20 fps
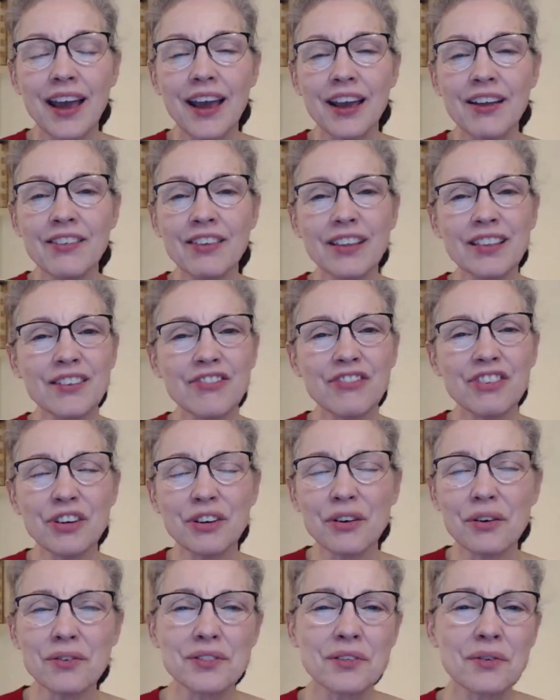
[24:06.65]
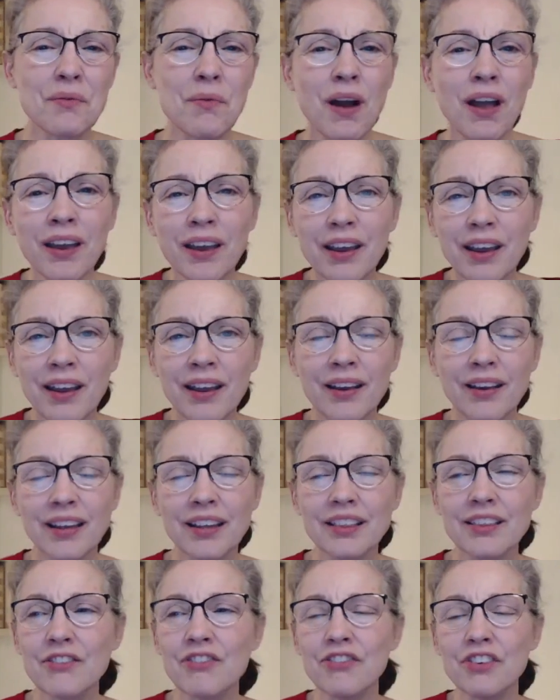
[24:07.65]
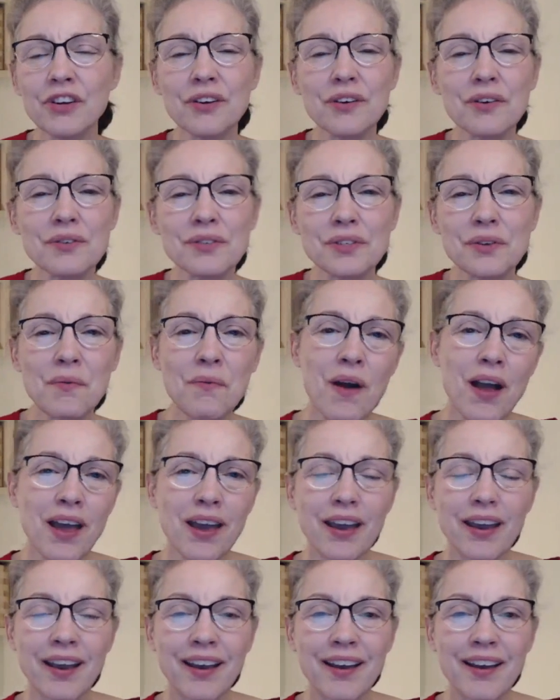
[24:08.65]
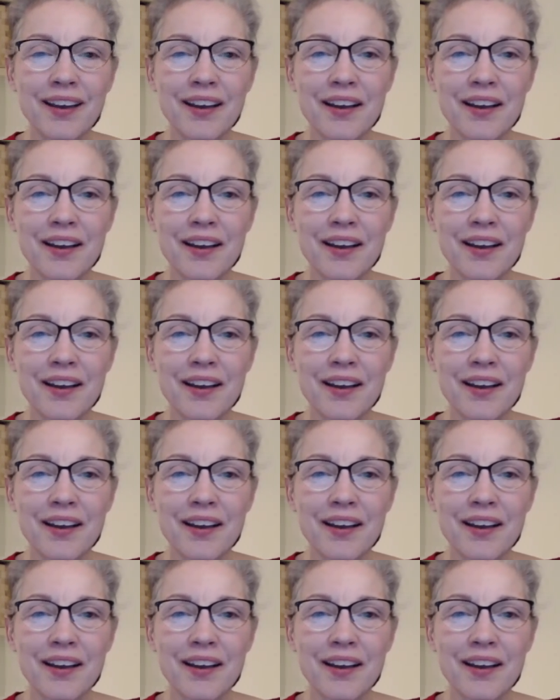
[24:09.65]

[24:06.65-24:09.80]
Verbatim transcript: And then the fear goes away. The fear goes away.